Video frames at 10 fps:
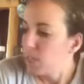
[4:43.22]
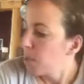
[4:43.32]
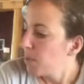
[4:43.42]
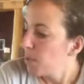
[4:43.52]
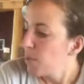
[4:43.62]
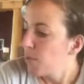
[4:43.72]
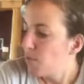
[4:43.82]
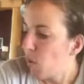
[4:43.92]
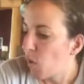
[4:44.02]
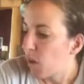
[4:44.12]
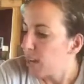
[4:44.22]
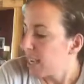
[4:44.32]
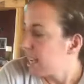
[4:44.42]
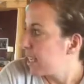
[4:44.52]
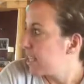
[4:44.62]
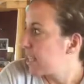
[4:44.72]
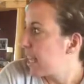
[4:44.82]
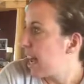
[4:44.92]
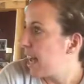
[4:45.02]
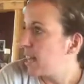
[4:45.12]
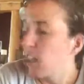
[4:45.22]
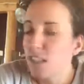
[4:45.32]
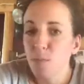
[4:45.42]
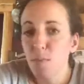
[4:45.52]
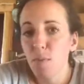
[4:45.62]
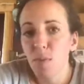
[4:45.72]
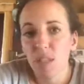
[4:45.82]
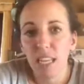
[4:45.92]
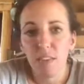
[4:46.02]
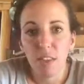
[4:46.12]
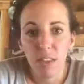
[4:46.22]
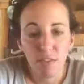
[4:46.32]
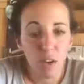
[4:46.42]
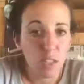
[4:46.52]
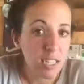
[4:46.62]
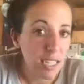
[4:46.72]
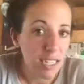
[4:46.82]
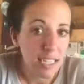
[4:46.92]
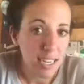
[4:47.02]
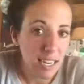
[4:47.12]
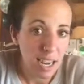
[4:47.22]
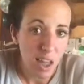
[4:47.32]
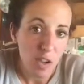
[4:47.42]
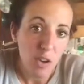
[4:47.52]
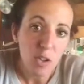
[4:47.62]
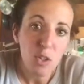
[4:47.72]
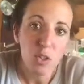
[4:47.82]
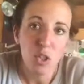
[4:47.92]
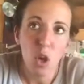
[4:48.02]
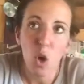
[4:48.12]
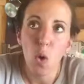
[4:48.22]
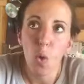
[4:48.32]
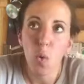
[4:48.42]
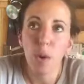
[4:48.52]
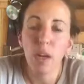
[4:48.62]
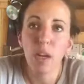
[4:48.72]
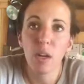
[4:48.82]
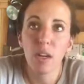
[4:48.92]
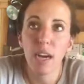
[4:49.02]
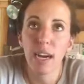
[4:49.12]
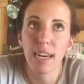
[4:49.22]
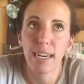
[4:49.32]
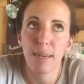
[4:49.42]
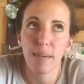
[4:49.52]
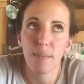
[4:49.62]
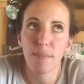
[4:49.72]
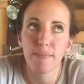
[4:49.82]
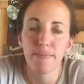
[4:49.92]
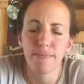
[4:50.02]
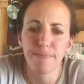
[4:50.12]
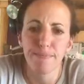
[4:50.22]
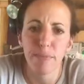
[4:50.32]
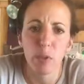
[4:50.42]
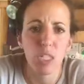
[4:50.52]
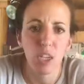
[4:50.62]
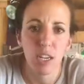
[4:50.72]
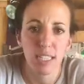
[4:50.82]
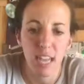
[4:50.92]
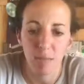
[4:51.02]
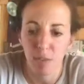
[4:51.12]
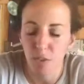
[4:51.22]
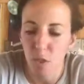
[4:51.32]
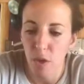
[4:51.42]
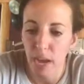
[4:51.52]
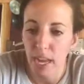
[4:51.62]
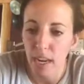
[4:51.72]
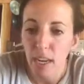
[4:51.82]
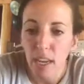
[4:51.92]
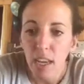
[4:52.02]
Tip number 4 is that lots of people believe that the fault is in others. So what's a good example for that?